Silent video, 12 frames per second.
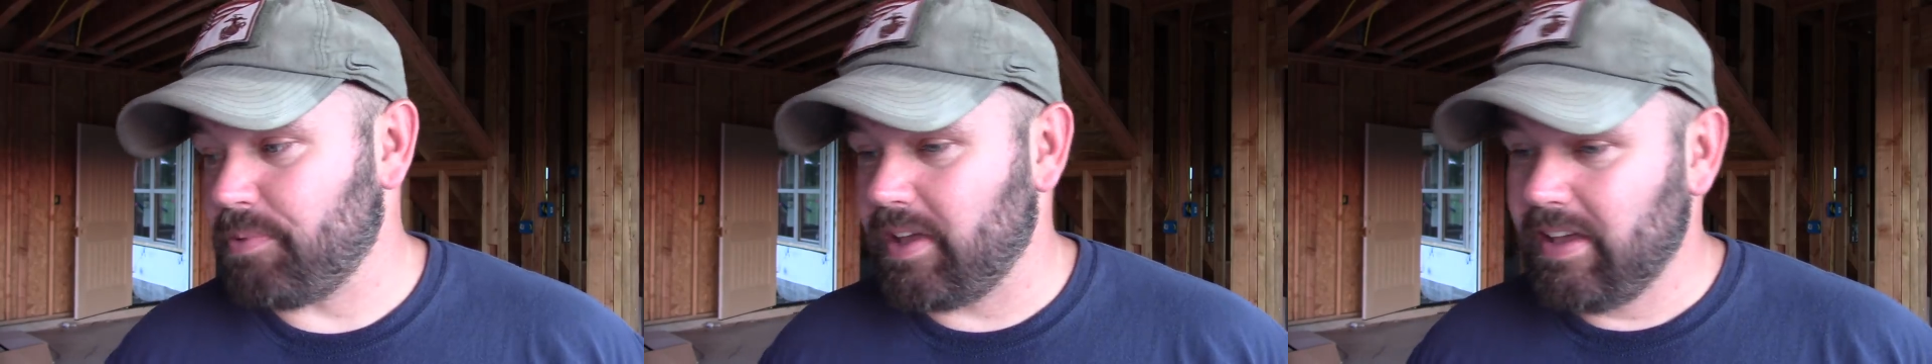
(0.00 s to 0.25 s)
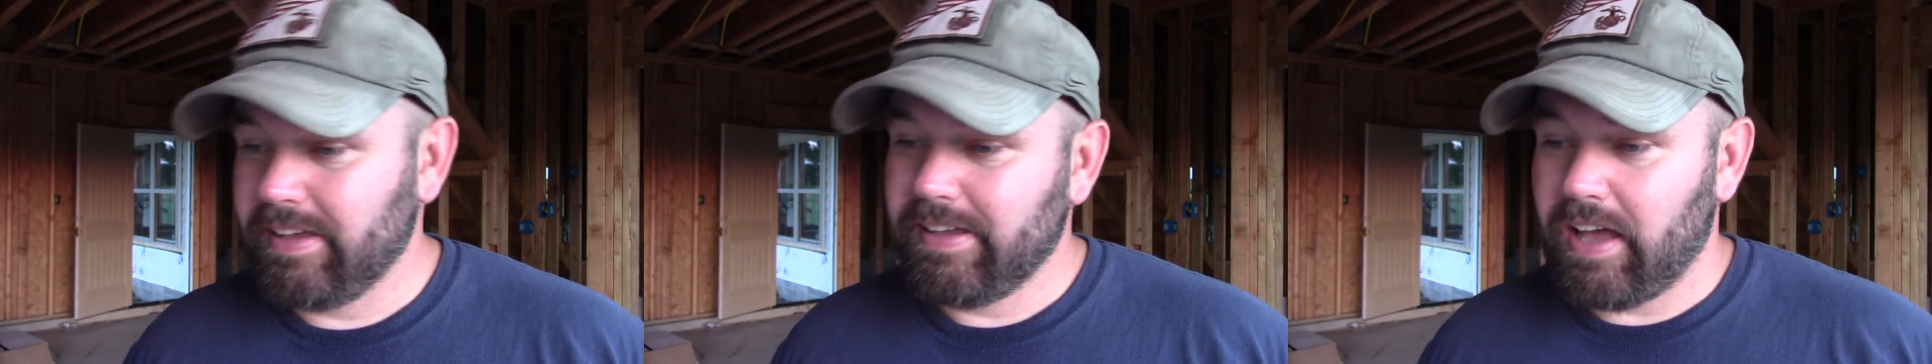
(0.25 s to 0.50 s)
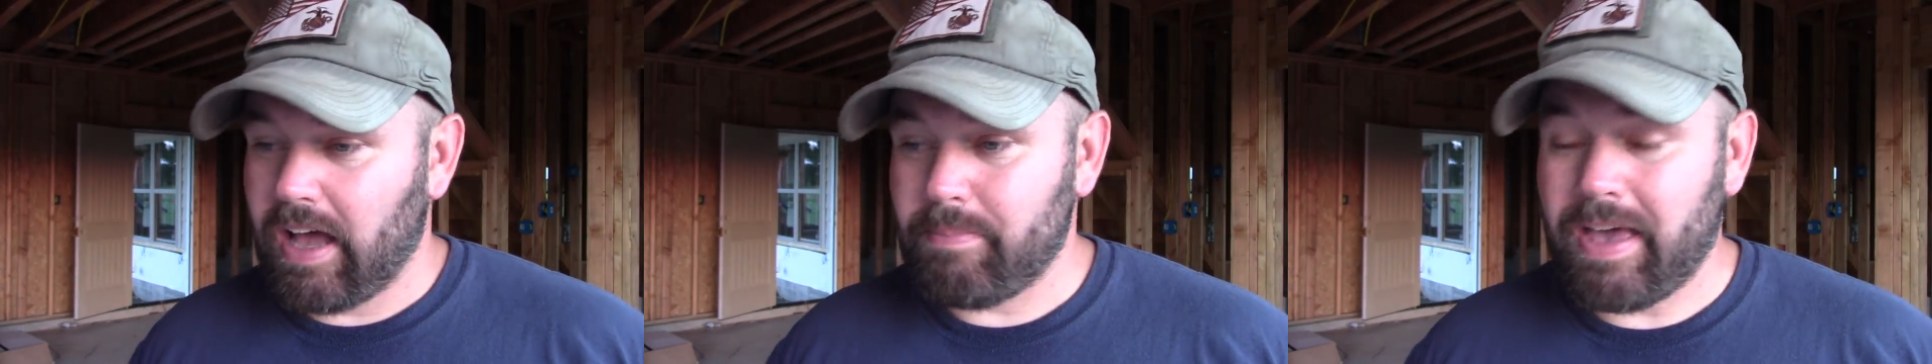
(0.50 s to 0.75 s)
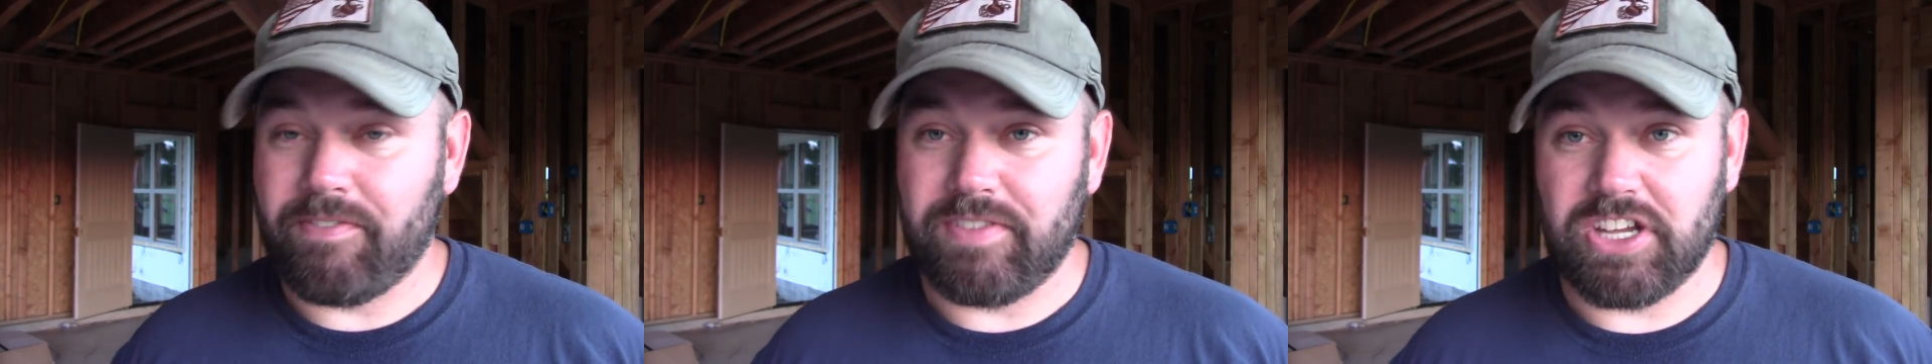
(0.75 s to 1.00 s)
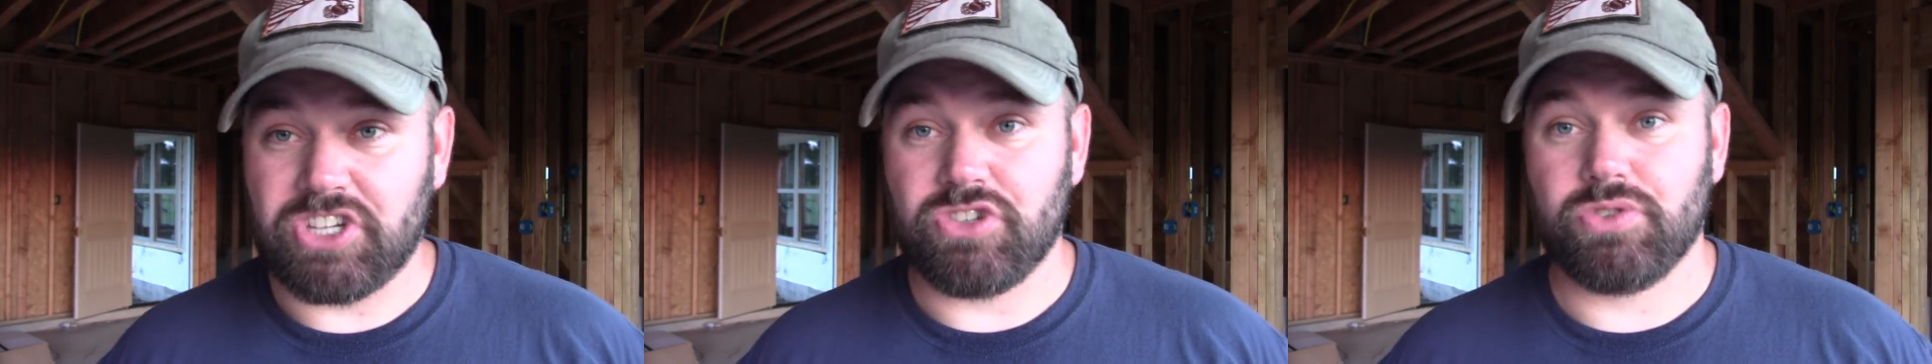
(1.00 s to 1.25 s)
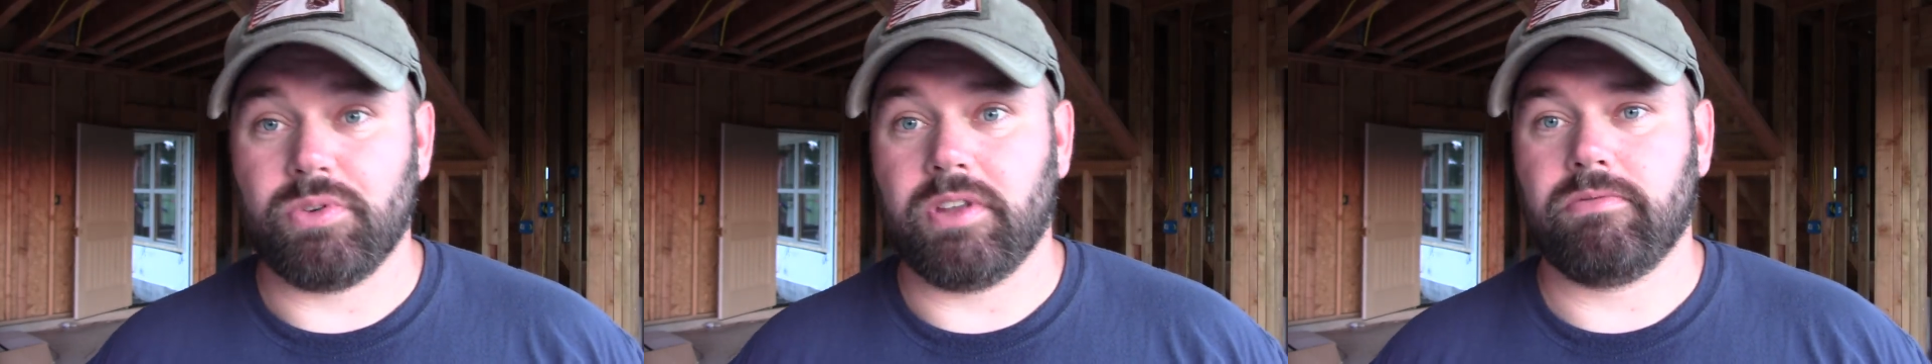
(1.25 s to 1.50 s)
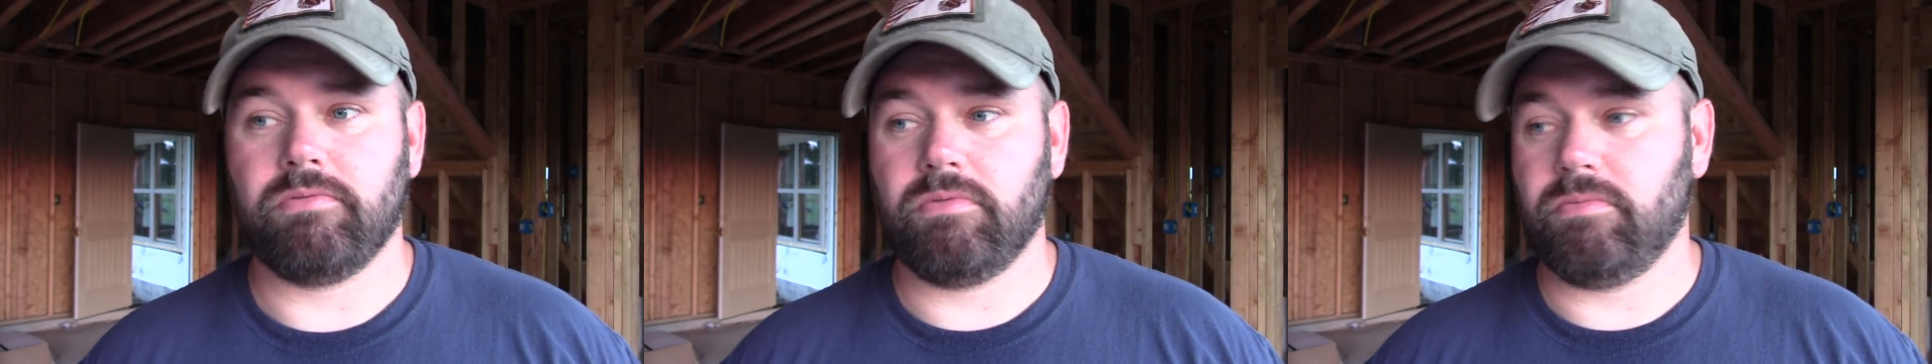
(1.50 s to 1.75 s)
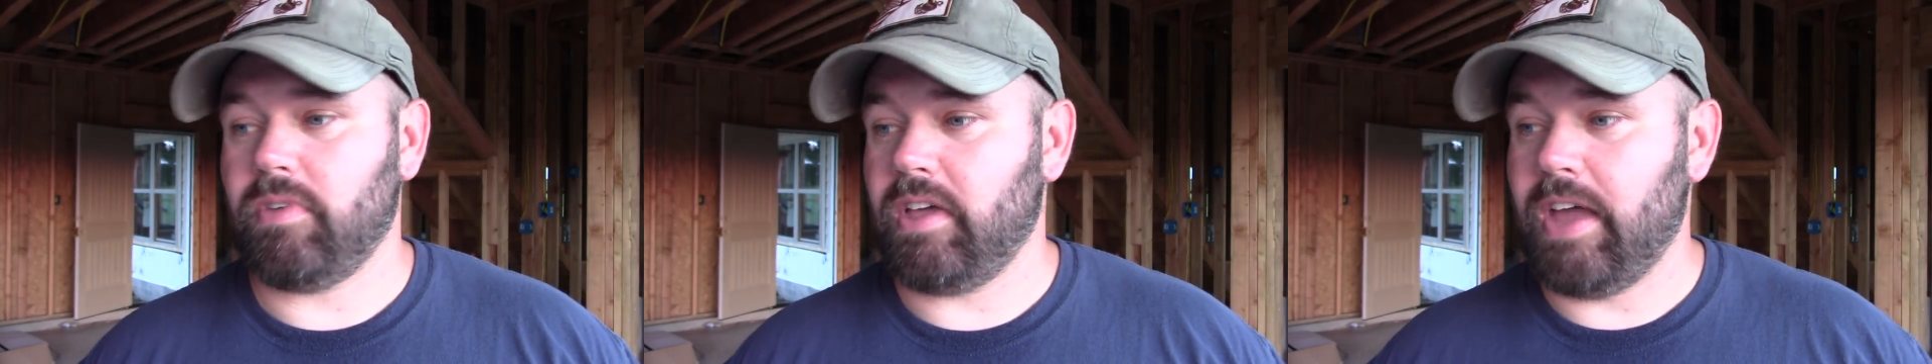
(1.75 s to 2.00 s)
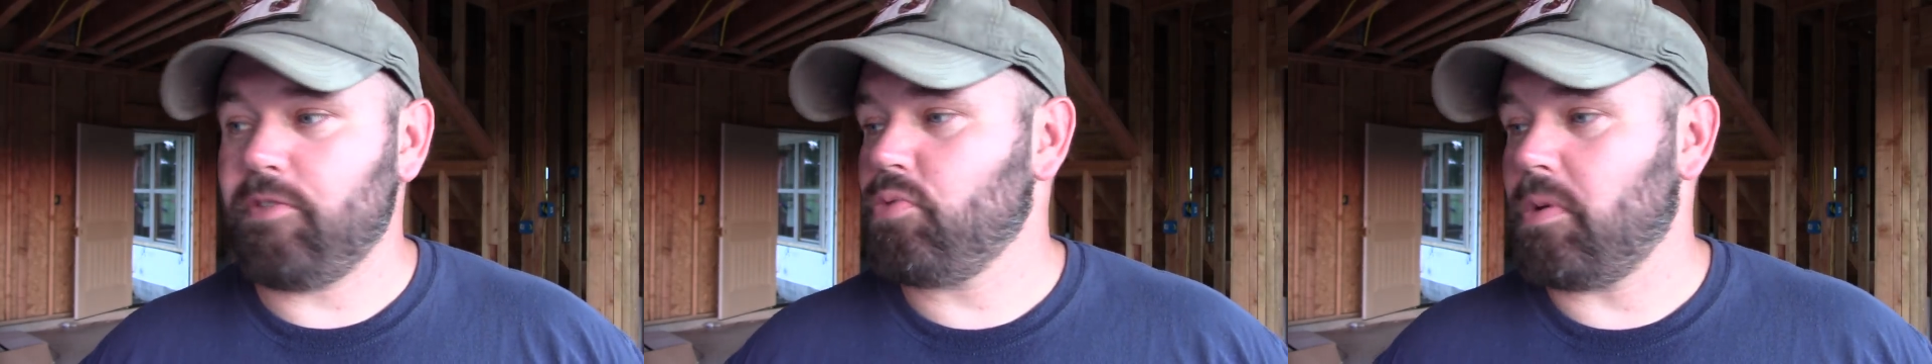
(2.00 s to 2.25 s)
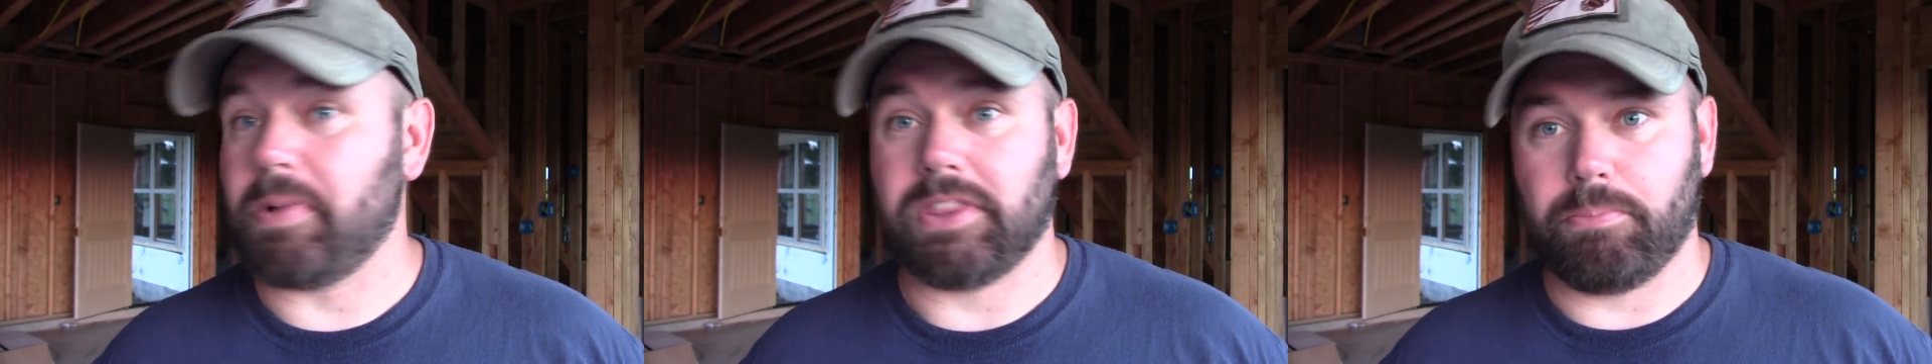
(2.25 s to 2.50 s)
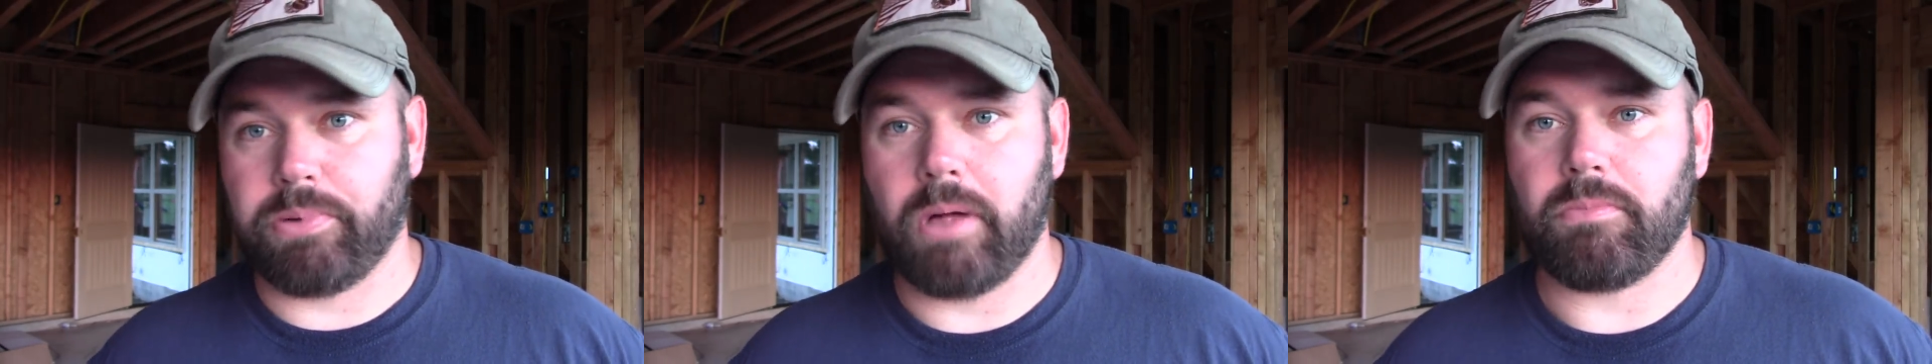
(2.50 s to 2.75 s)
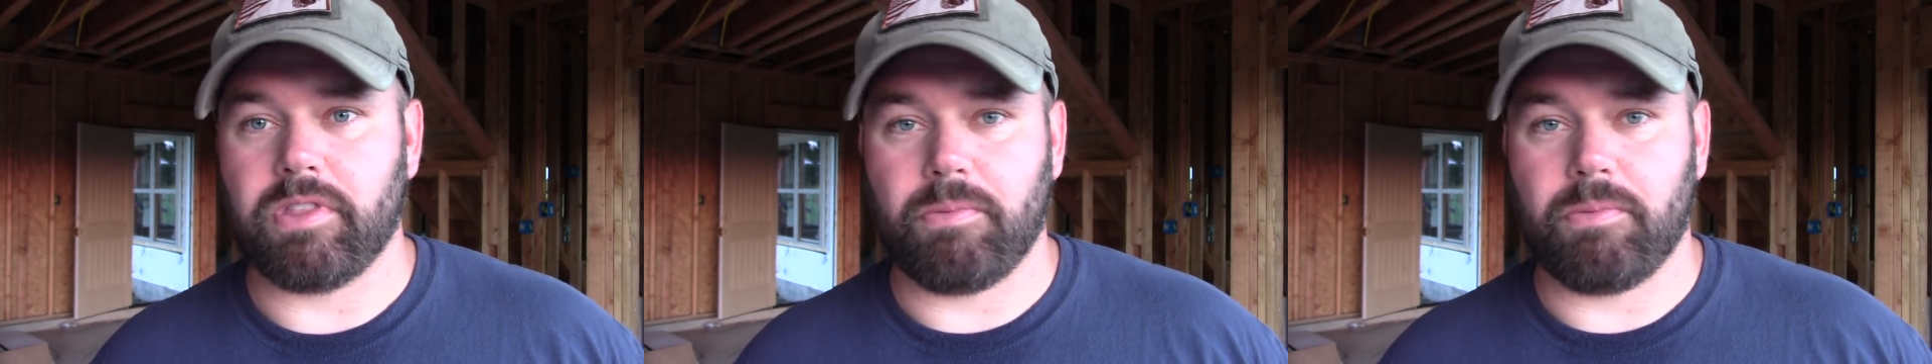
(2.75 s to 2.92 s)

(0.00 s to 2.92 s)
But I'm having issues with everyone but the plumber.